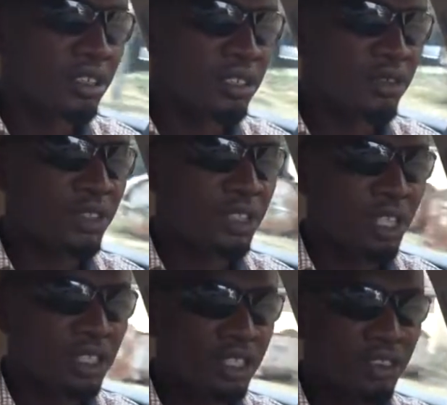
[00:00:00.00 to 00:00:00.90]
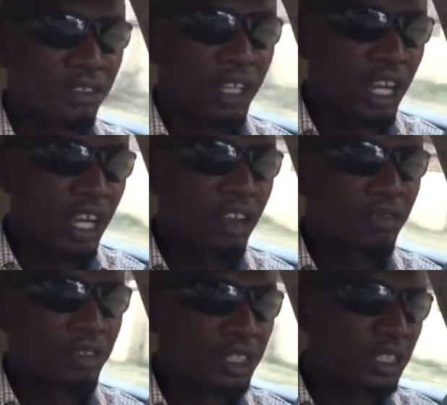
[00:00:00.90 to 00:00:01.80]
if it's not the rear
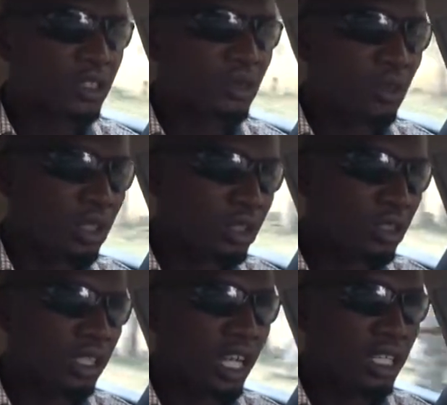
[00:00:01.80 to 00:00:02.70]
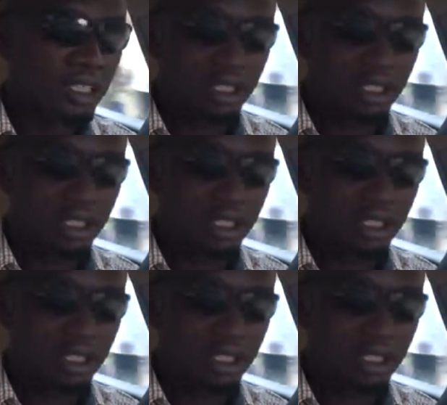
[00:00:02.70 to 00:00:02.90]
V6 one, like the